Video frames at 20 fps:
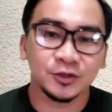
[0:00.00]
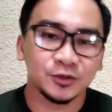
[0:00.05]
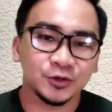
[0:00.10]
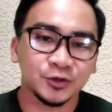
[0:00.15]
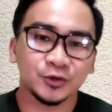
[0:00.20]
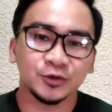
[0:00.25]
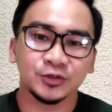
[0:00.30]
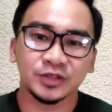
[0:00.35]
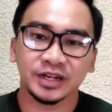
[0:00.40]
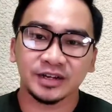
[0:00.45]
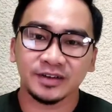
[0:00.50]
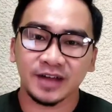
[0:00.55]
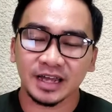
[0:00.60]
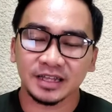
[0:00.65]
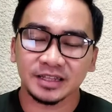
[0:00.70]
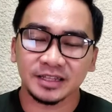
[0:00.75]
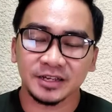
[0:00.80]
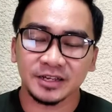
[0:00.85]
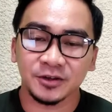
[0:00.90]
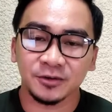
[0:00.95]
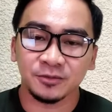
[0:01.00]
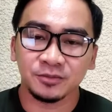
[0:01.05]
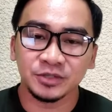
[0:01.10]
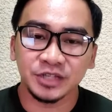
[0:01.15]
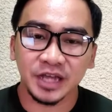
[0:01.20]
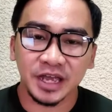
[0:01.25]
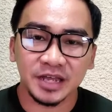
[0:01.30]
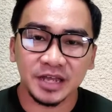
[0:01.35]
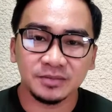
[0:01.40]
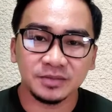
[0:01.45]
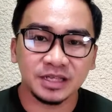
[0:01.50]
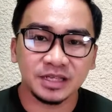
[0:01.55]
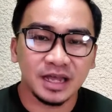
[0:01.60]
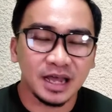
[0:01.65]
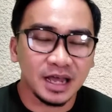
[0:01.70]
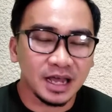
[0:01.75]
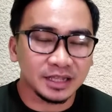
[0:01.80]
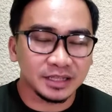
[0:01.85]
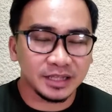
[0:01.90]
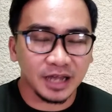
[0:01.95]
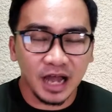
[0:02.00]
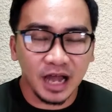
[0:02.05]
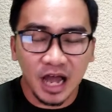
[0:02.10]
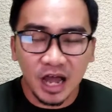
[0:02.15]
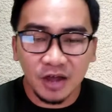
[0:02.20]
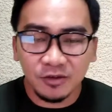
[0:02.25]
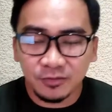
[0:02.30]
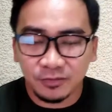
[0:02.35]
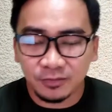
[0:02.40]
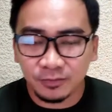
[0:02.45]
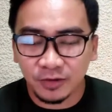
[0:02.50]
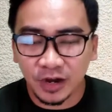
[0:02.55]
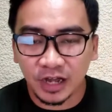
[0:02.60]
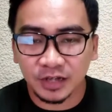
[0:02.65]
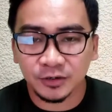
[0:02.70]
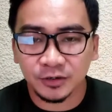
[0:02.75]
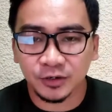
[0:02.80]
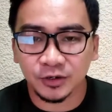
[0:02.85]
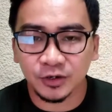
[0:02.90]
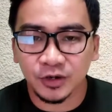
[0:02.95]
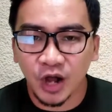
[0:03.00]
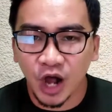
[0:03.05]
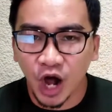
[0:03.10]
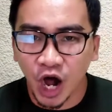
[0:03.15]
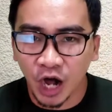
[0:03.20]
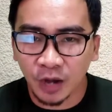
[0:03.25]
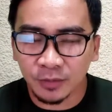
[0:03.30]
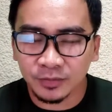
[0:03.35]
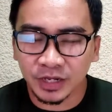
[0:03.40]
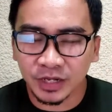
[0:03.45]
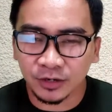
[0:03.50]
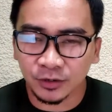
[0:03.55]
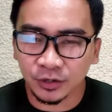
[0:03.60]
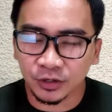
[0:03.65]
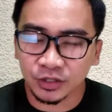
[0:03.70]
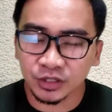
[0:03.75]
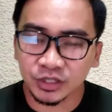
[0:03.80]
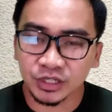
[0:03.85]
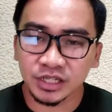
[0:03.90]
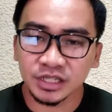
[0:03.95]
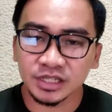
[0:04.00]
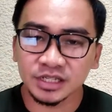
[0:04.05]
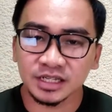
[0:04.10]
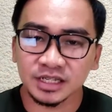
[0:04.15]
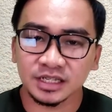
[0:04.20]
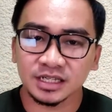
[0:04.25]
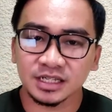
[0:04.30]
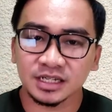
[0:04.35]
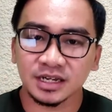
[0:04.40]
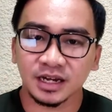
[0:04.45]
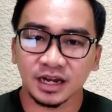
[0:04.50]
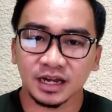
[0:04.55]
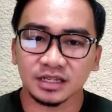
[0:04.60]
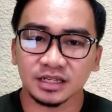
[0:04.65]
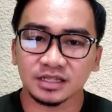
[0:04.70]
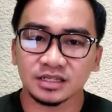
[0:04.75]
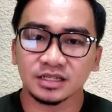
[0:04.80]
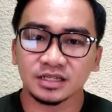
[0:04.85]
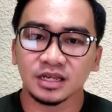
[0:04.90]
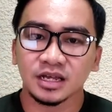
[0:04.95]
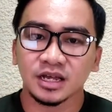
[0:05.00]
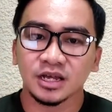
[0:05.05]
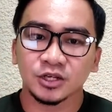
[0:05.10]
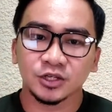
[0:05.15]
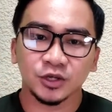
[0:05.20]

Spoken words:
Through the writing of James, the half-brother of the Lord Jesus Christ.